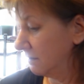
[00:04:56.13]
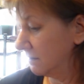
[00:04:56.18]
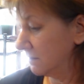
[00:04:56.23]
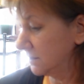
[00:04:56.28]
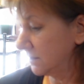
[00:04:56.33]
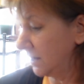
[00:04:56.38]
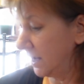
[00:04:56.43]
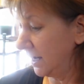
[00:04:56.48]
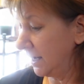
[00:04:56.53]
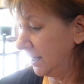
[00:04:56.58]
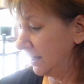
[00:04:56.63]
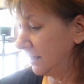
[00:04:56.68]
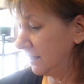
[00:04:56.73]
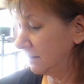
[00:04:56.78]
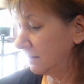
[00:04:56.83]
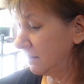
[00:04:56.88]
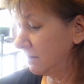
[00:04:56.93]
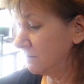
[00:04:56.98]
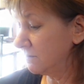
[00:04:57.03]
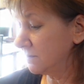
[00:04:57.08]
So I gotta
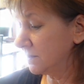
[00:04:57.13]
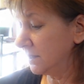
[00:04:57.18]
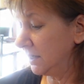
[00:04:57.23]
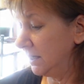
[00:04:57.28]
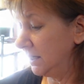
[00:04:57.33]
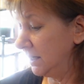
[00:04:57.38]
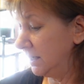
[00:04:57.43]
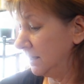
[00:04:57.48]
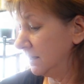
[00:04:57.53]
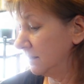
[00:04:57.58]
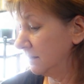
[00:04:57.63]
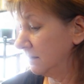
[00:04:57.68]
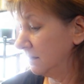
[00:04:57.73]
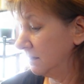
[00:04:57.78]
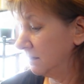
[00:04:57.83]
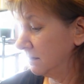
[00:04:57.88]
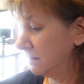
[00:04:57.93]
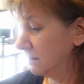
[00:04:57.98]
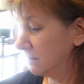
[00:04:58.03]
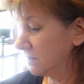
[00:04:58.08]
get those in
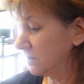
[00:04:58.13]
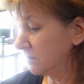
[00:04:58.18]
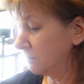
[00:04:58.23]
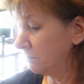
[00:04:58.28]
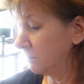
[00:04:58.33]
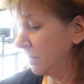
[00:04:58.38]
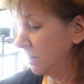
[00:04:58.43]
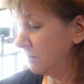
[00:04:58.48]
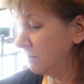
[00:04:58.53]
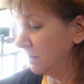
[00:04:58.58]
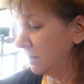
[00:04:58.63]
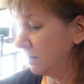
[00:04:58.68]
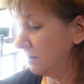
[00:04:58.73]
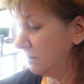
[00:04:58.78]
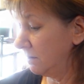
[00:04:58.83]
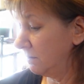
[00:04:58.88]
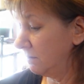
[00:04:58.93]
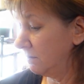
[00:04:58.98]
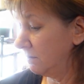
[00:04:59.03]
tomorrow.